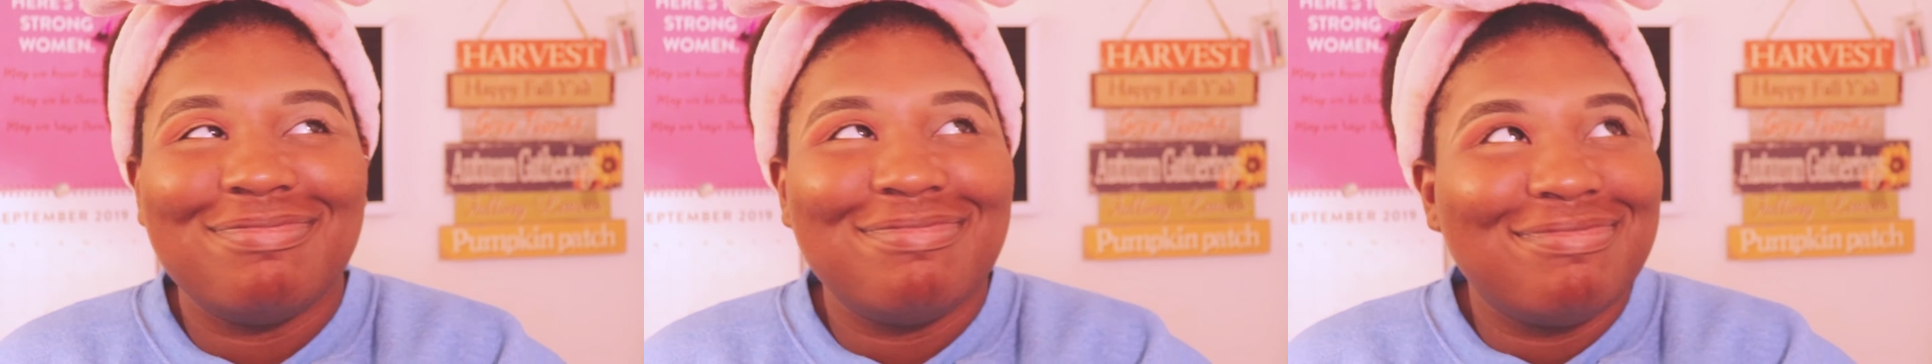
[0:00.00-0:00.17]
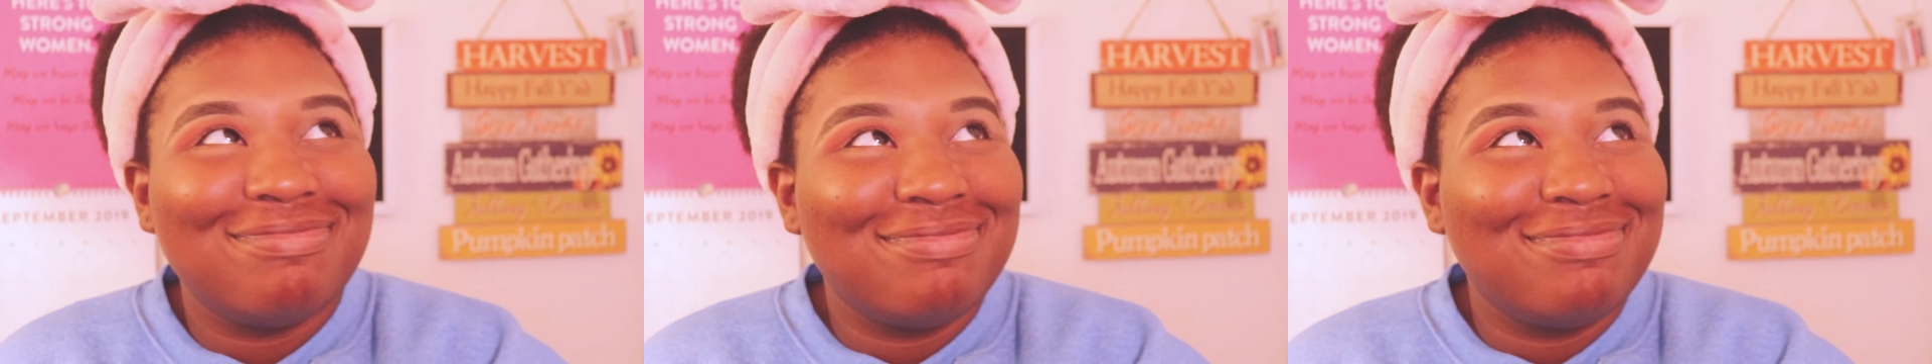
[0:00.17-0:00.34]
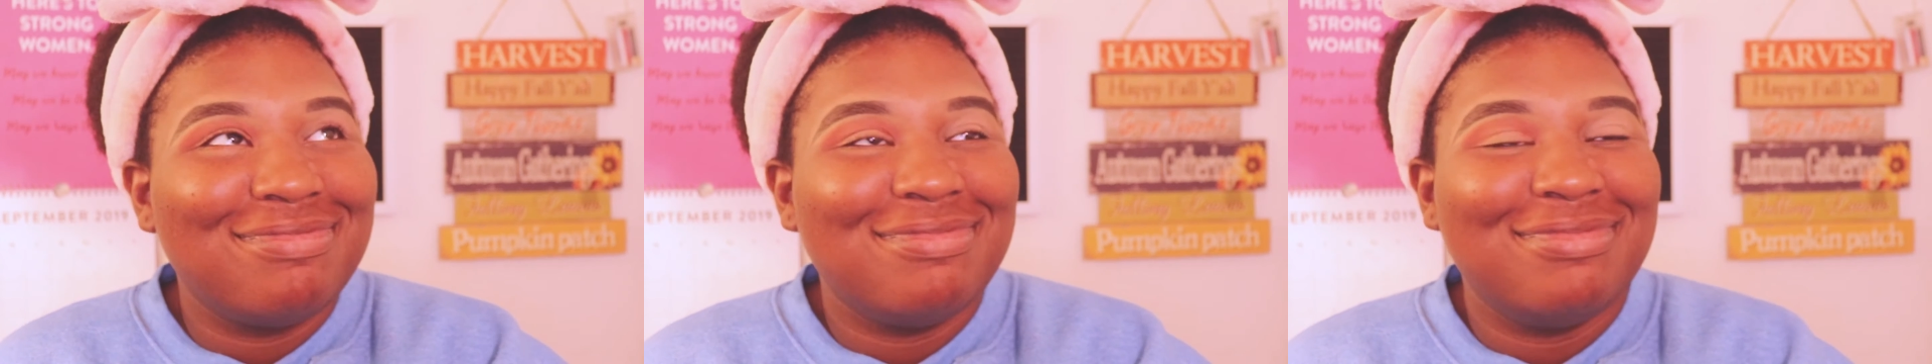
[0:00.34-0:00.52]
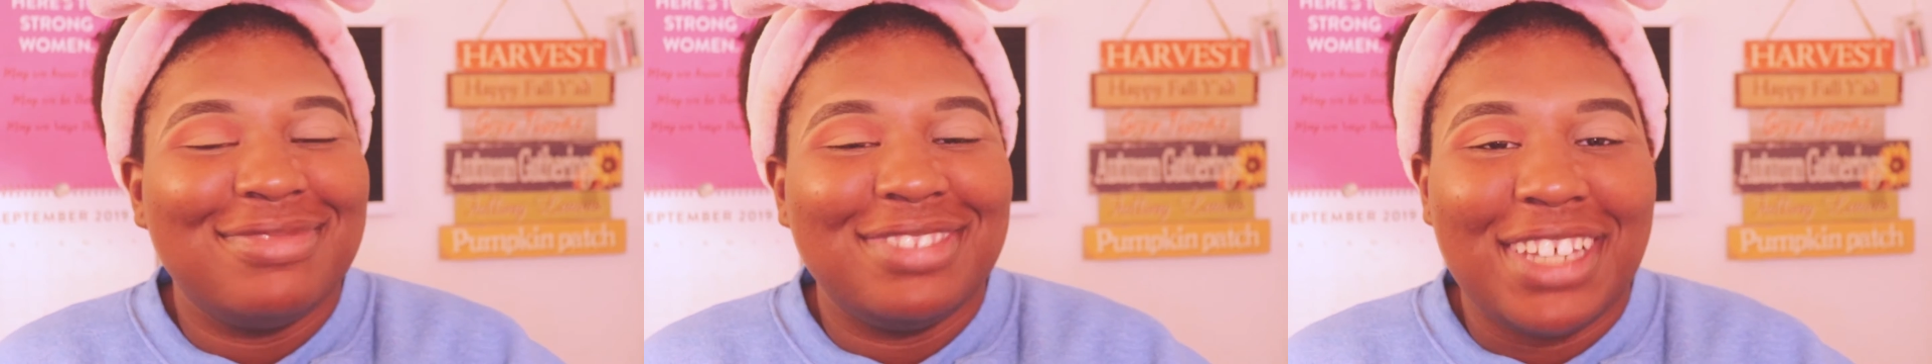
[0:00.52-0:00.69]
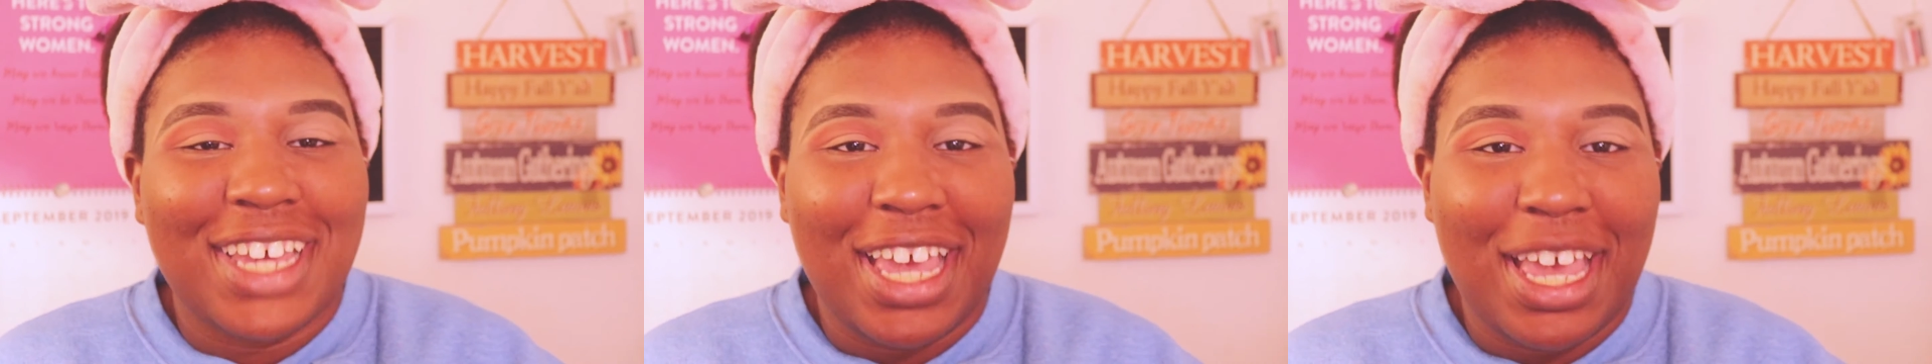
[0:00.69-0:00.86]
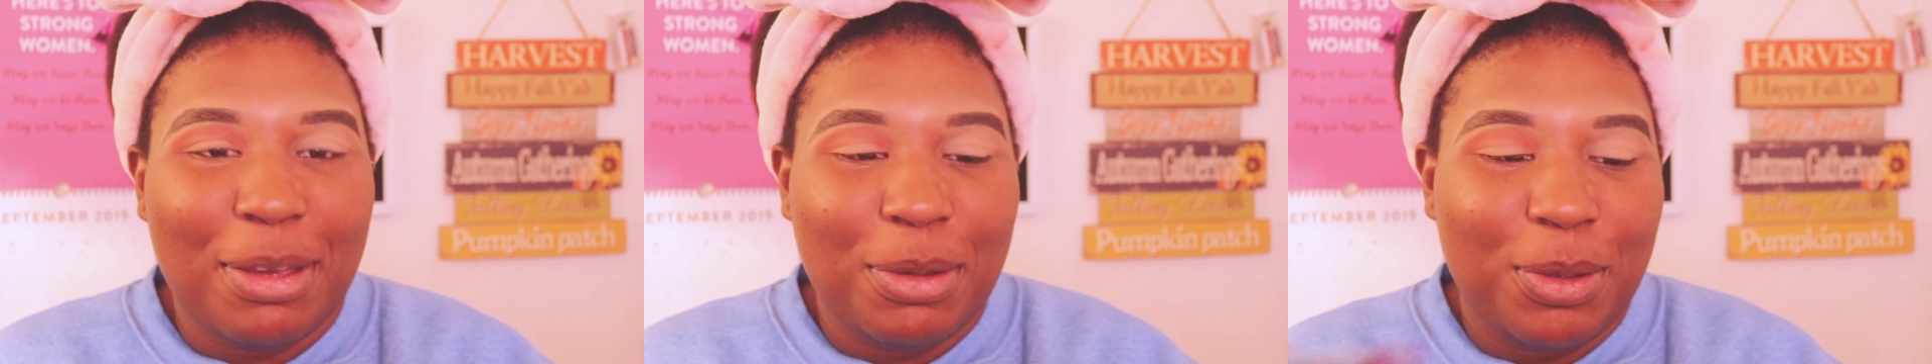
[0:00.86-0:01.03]
mm,
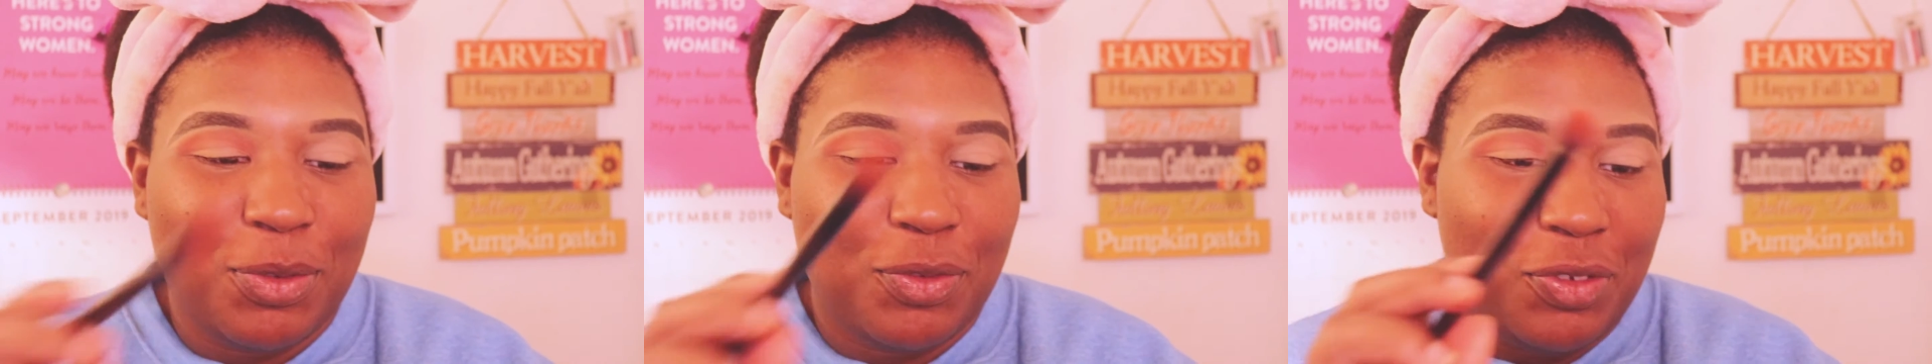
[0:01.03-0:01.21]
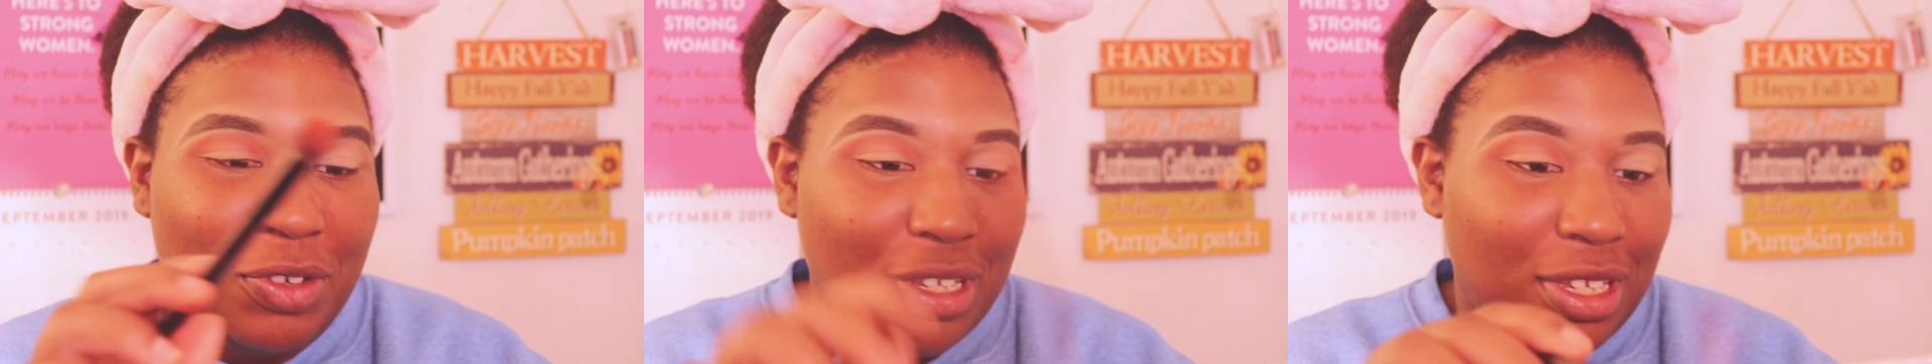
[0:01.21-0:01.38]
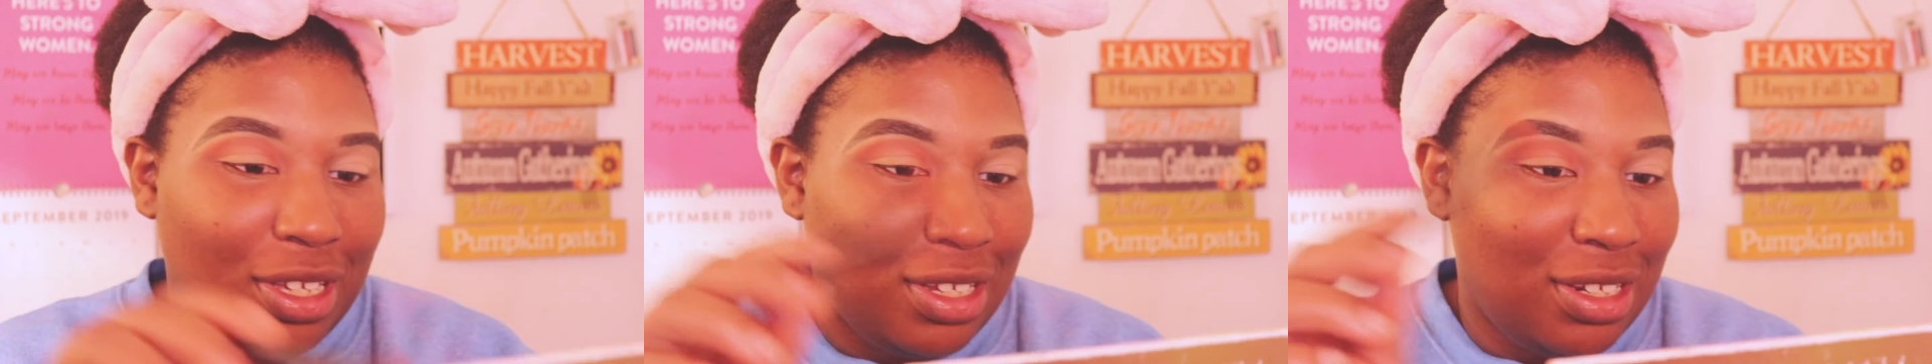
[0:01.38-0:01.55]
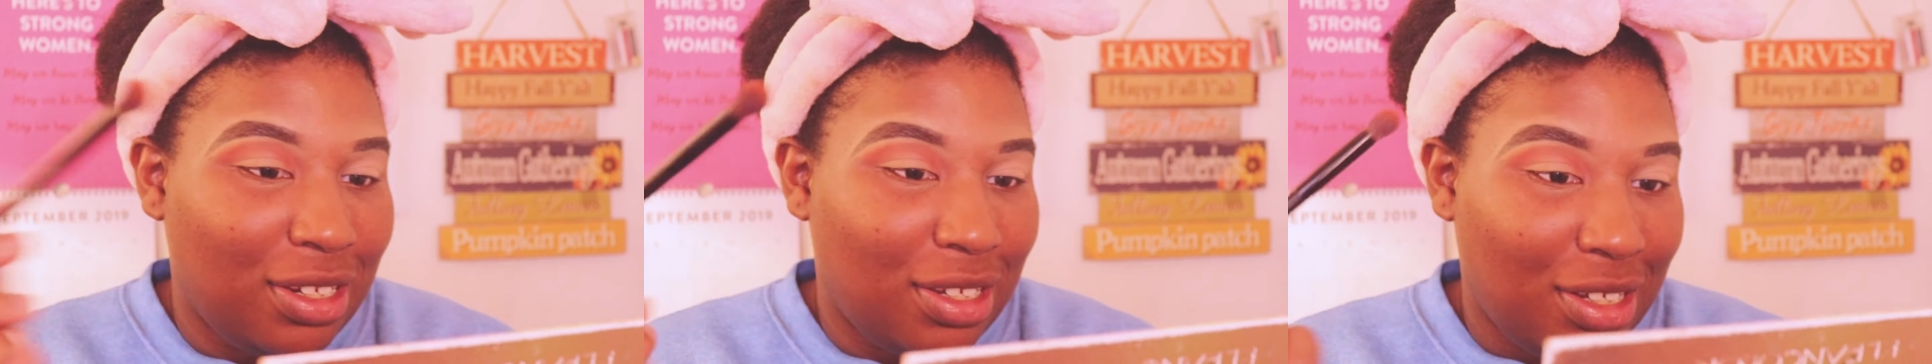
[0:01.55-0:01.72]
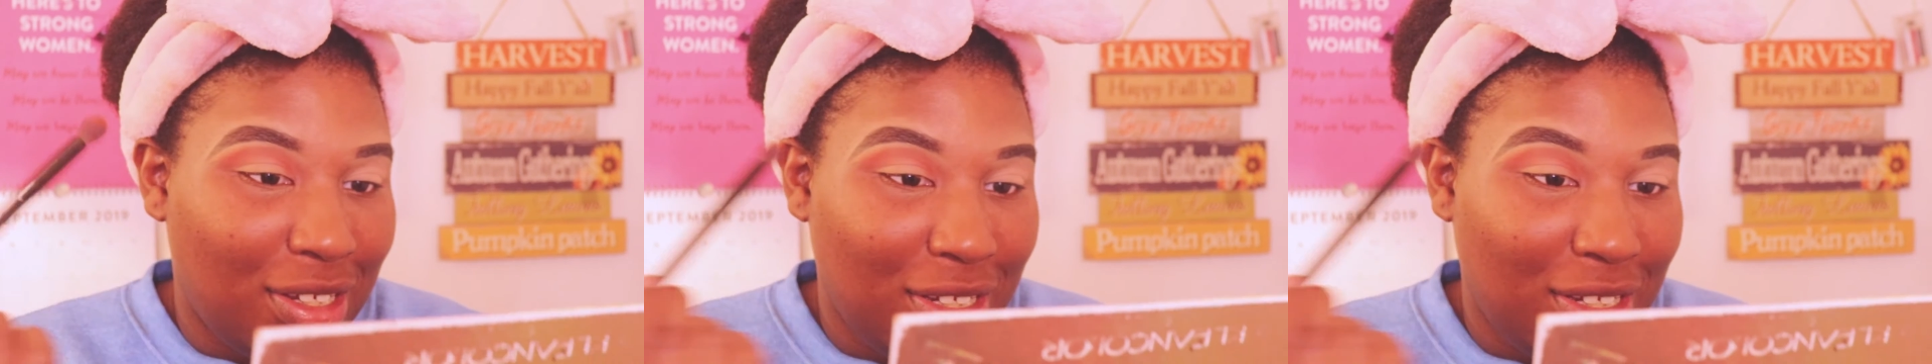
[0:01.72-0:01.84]
that had me freaking